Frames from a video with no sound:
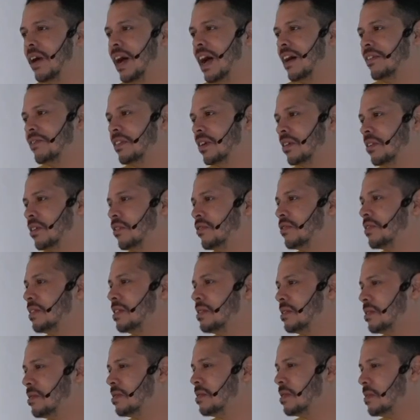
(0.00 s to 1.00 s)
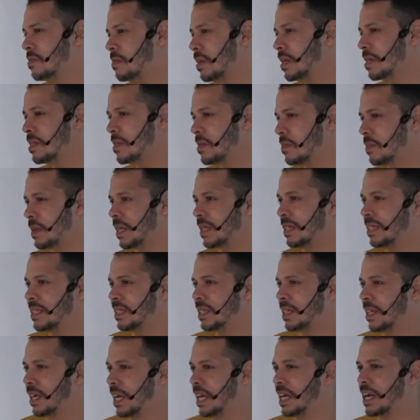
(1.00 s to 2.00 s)
have the confidence to speak
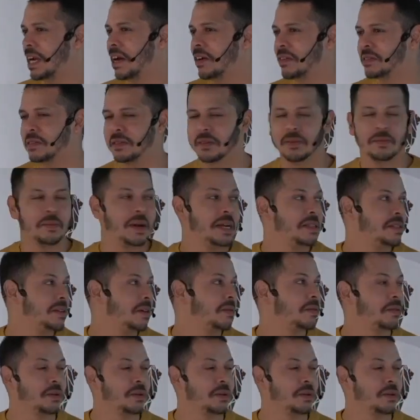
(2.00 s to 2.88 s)
Spanish, and also my talk